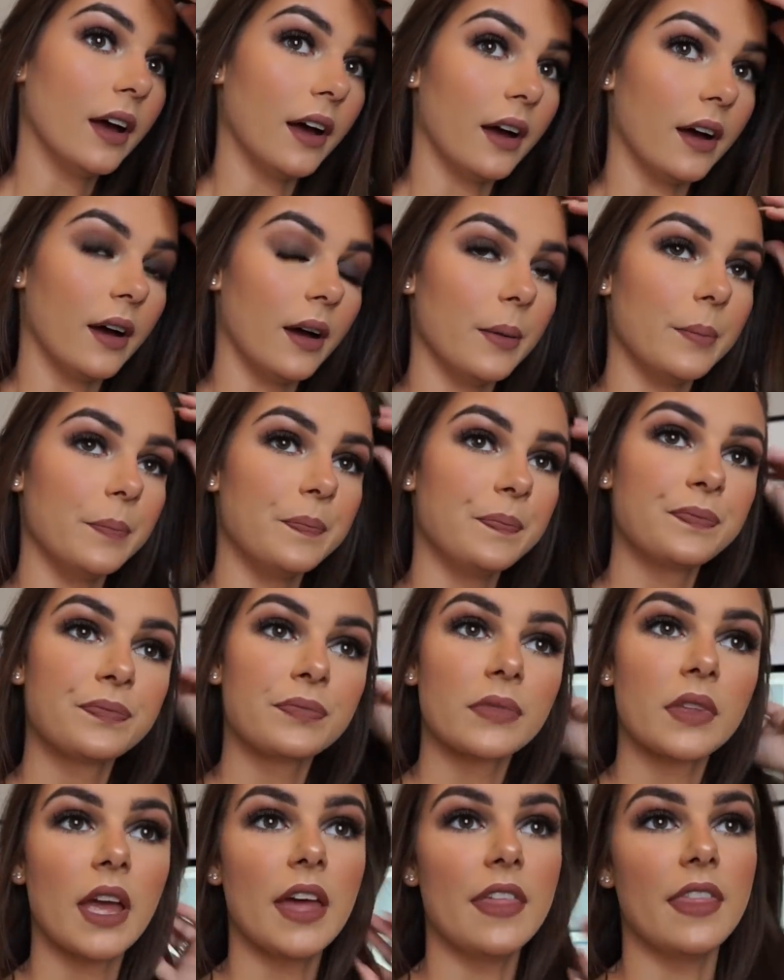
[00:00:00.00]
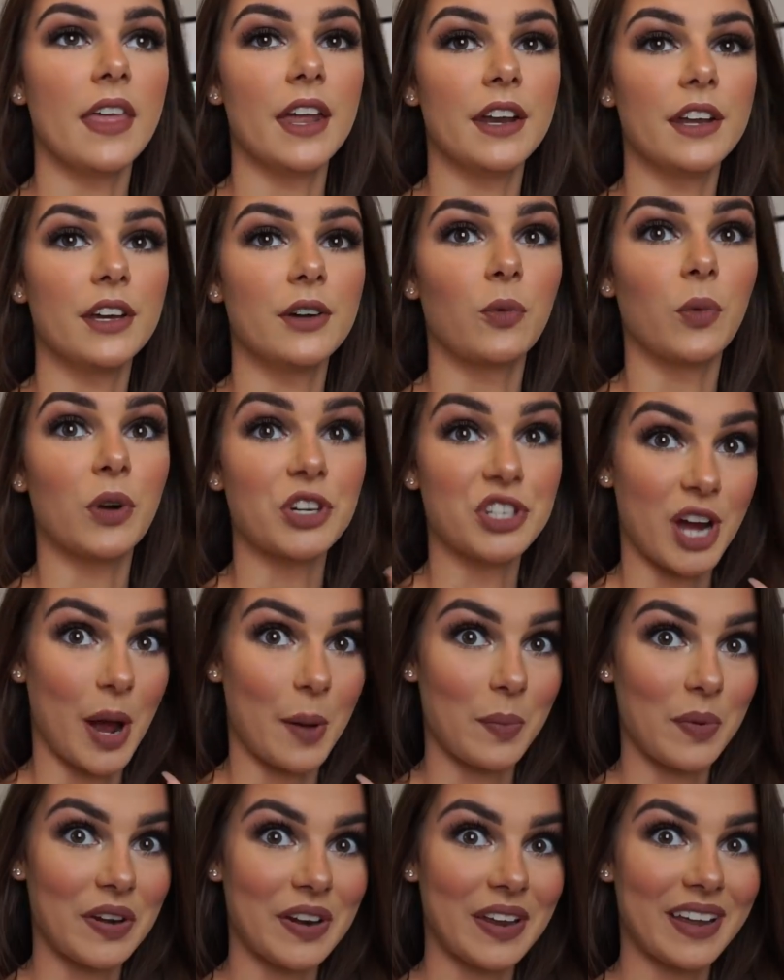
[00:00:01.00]
and then we're
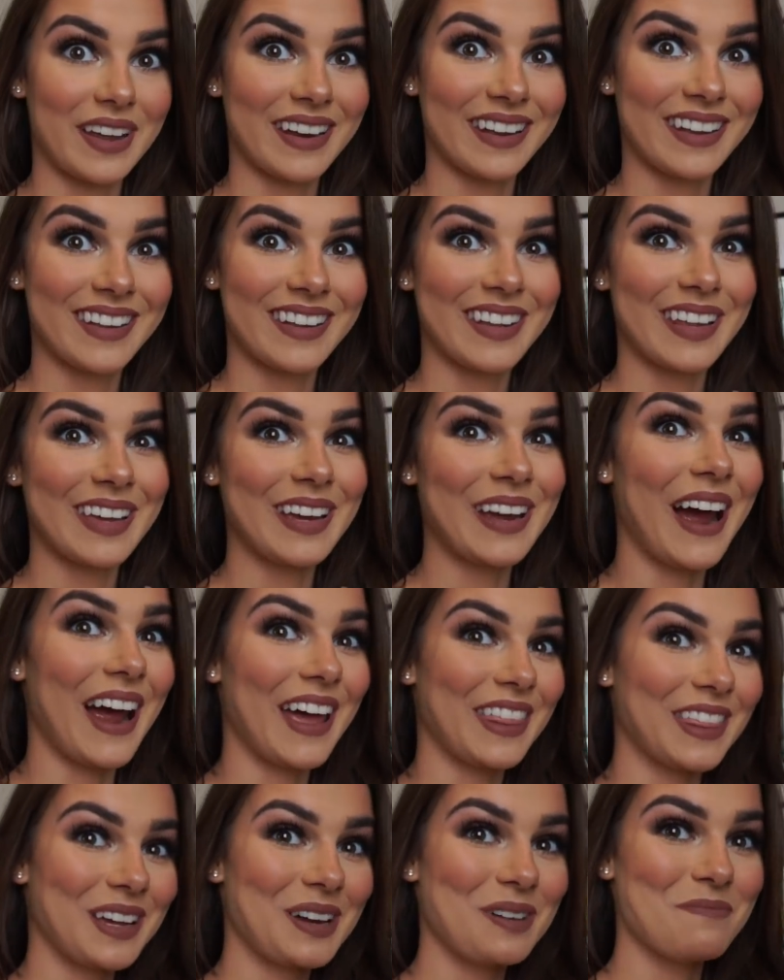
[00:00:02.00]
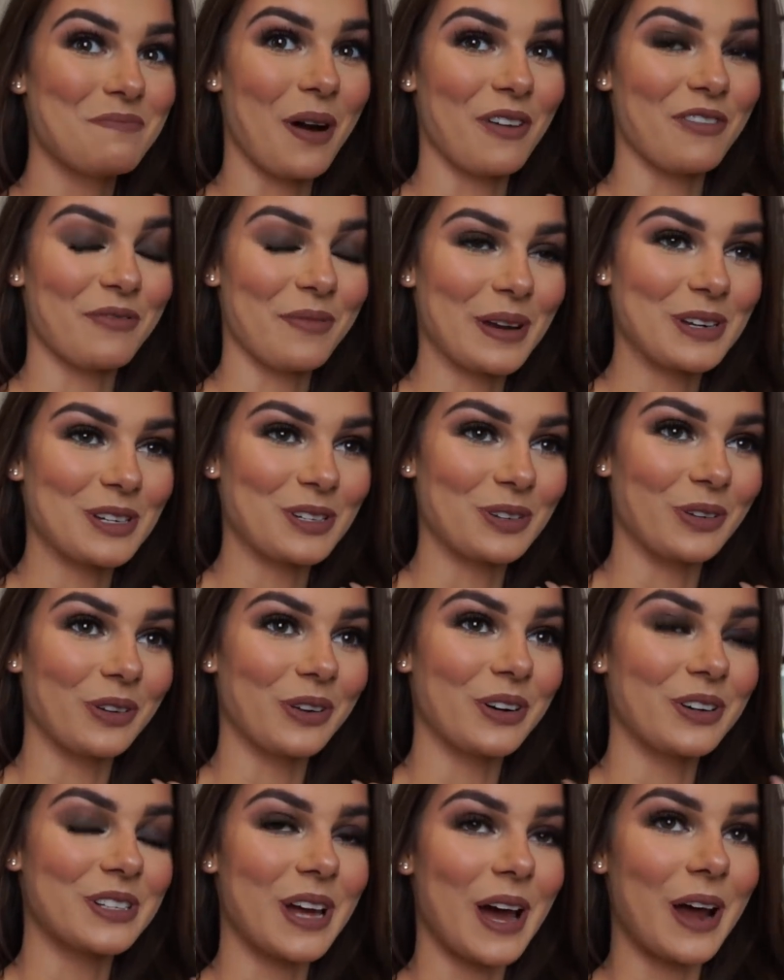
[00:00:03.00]
chopping it, like, I think above my
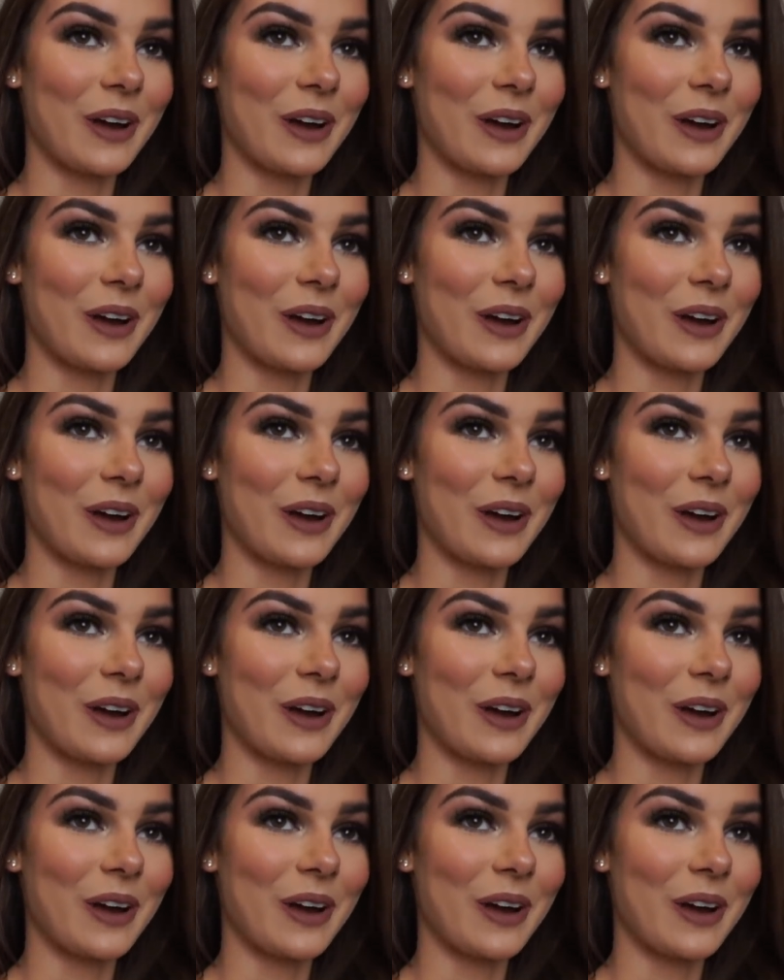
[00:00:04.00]
shoulders.